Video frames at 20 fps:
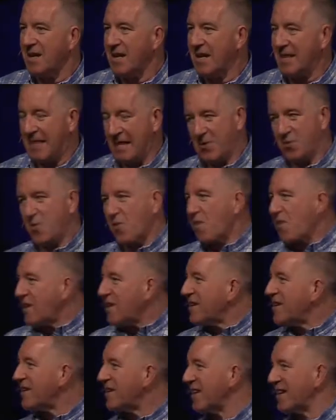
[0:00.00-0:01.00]
And that's where we're
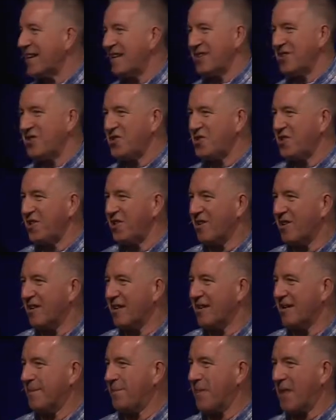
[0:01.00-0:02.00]
leading again this year.
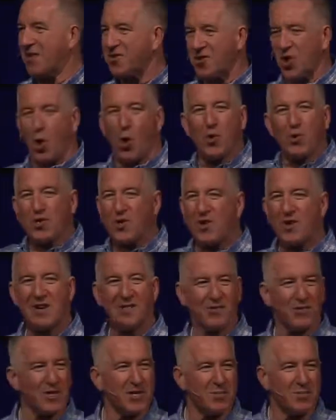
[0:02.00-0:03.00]
That's the whole story
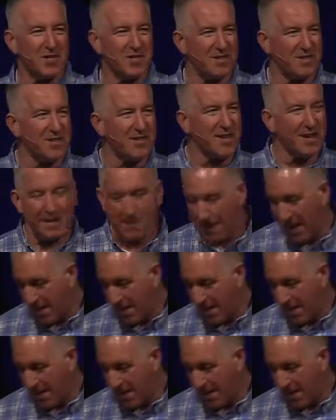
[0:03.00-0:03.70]
of Christmas, isn't it?